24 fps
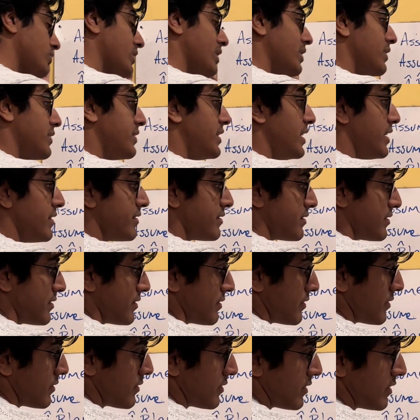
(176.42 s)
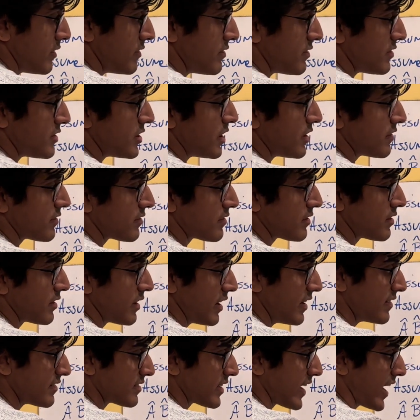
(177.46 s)
this is just
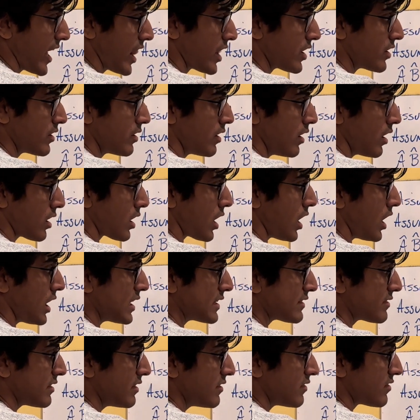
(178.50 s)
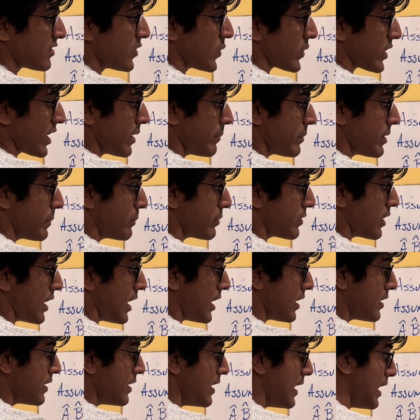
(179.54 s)
a scalar, a constant, so it can be
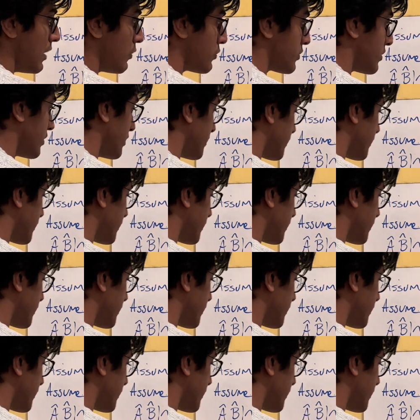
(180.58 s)
brought out to the